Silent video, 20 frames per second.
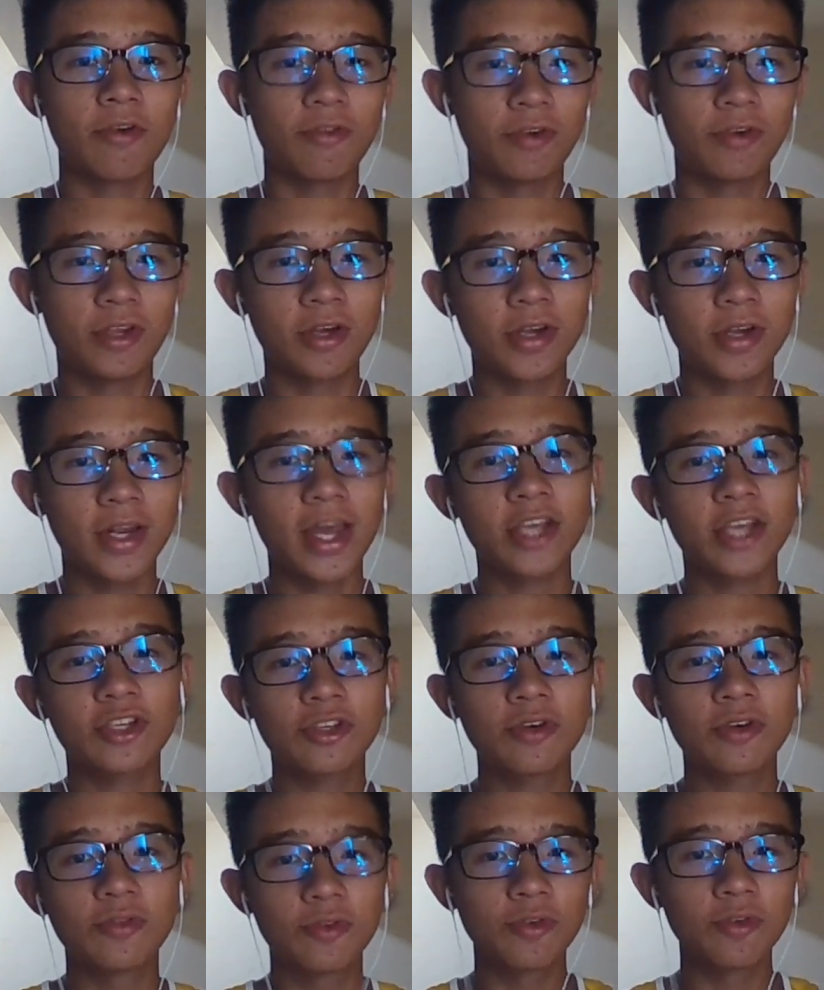the lecture
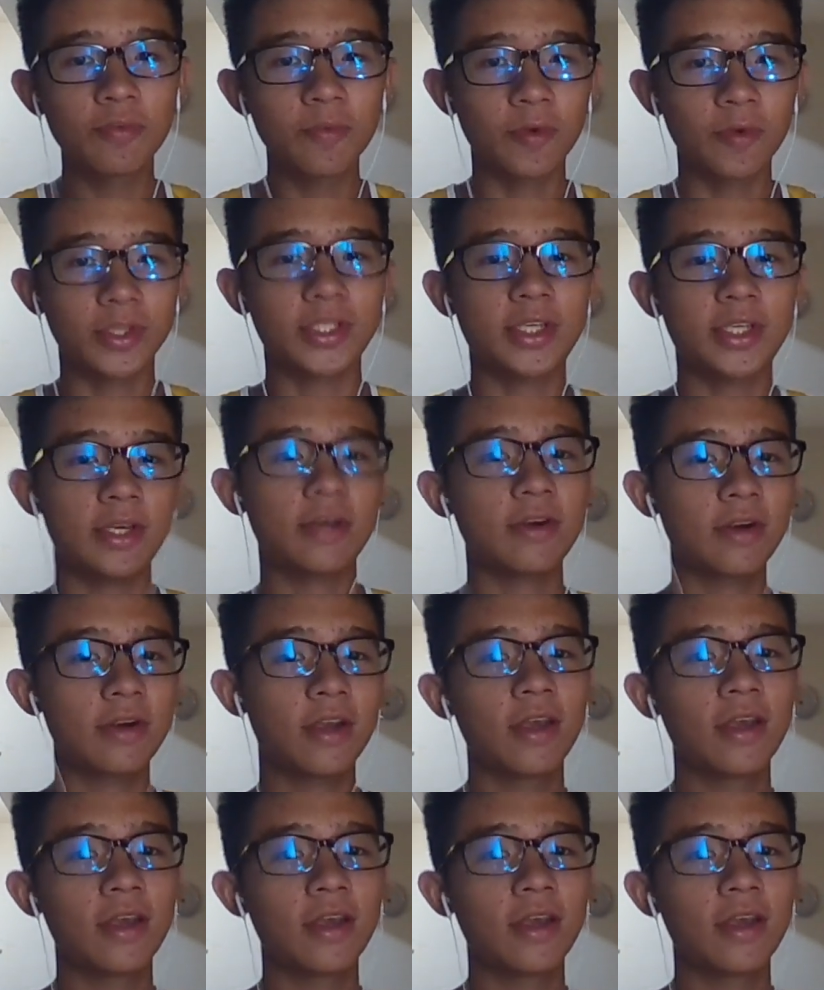room was here,